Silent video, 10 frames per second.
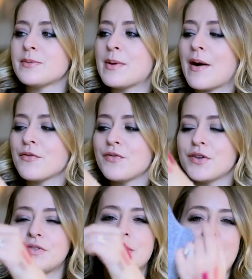to be about
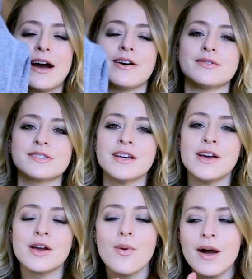£50.
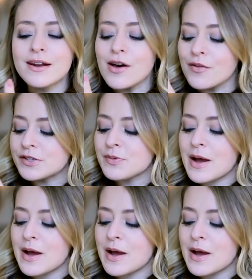Quite a lot for